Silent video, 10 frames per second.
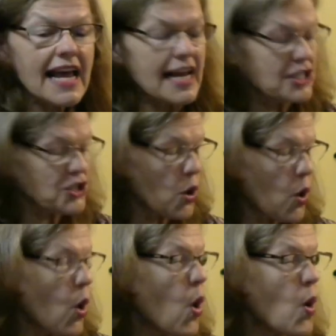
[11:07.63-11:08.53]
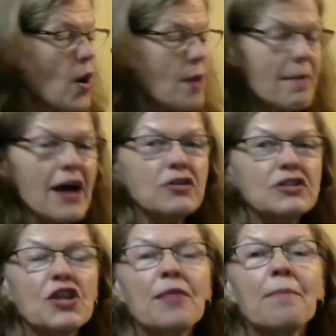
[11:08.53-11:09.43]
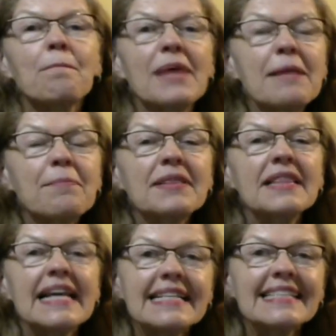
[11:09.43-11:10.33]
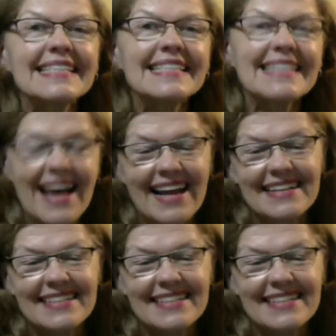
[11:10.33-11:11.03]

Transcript: It's all about the people inside.